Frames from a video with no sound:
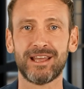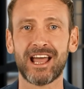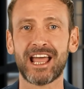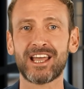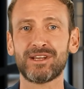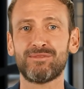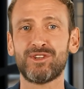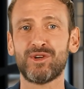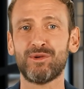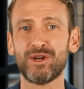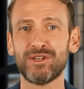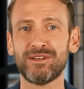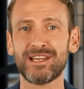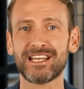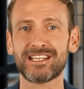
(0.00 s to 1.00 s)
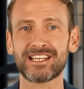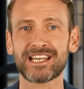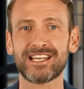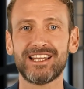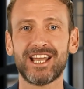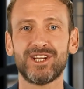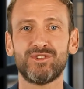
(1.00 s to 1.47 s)
And if you are a
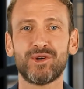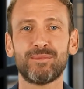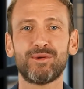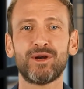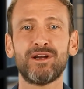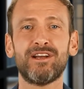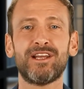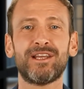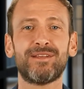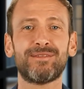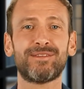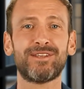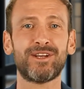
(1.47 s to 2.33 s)
Business Central partner,